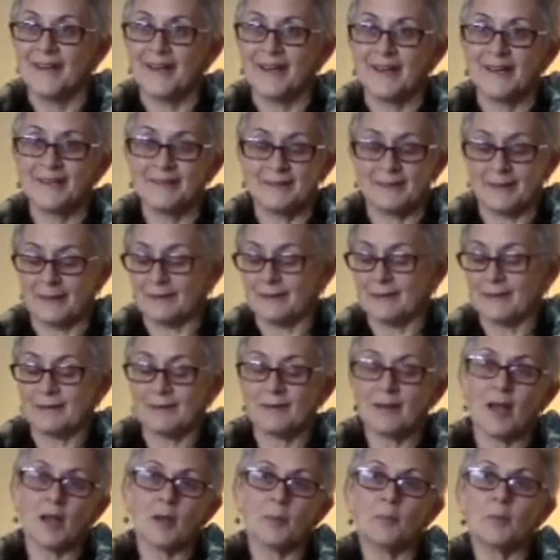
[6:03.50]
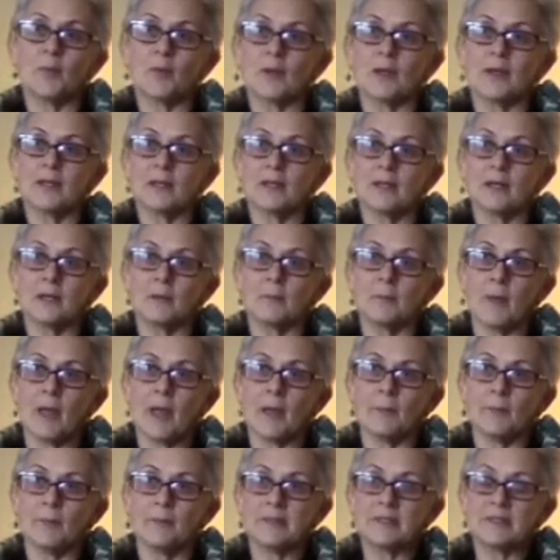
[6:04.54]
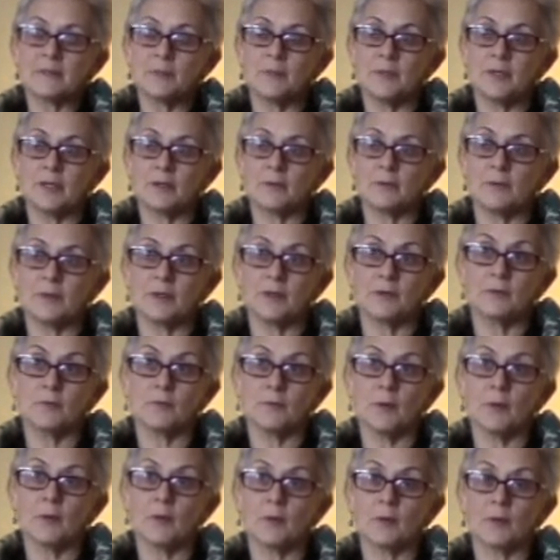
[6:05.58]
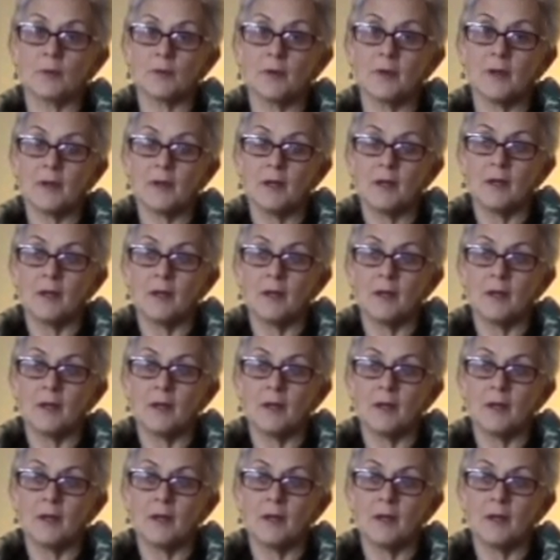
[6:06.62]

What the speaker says: the entire political map is being redrawn,